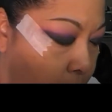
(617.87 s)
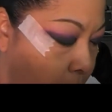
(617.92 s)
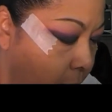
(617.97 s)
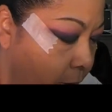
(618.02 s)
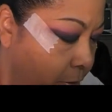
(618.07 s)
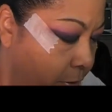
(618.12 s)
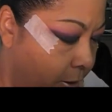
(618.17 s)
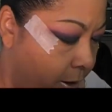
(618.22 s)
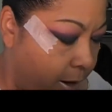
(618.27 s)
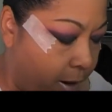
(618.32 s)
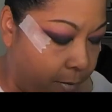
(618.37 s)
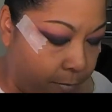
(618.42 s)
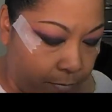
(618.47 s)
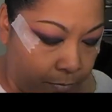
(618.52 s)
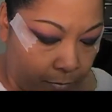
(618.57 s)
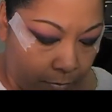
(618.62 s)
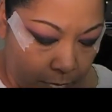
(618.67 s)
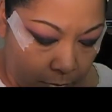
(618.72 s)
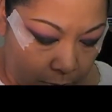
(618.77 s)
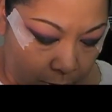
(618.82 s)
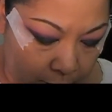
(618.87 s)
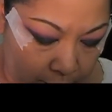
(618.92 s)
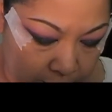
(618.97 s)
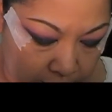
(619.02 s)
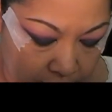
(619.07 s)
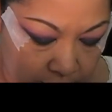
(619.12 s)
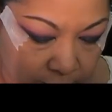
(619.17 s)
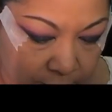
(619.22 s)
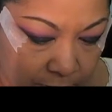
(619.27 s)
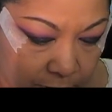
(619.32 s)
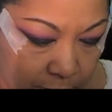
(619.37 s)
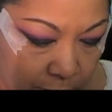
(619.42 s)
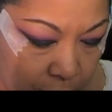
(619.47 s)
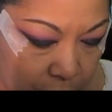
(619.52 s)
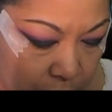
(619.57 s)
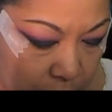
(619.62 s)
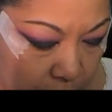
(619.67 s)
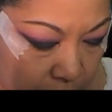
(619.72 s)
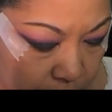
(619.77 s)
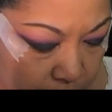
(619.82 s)
with um, this
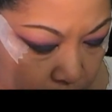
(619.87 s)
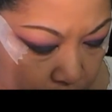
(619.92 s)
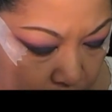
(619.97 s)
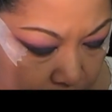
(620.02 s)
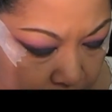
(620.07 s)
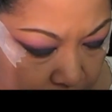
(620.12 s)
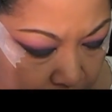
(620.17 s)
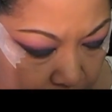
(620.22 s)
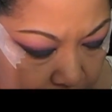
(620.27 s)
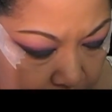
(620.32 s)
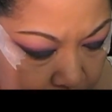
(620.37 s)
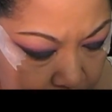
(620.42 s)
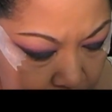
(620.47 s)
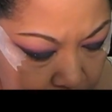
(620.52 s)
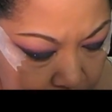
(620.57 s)
Physician's Formula.